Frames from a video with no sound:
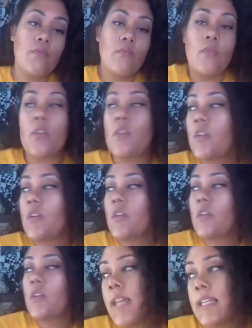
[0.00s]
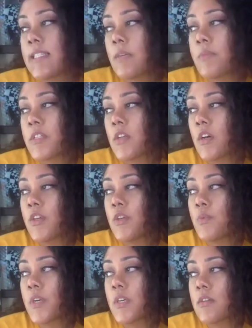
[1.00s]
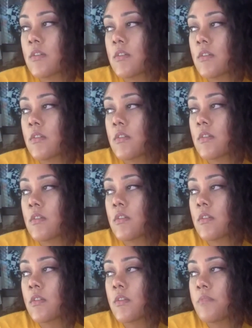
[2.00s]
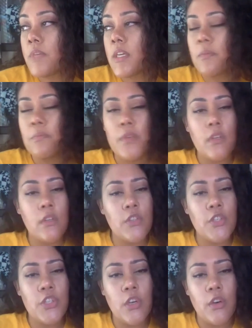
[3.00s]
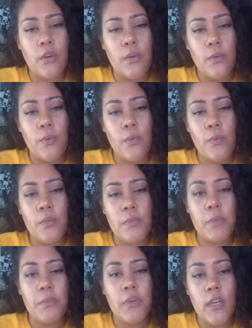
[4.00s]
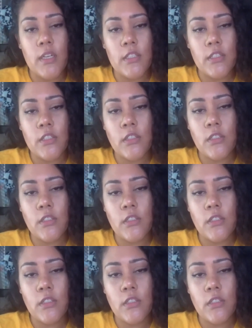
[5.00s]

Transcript: You know, uh, last time I saw you was the Meek Mill show, the Meek Mill concert,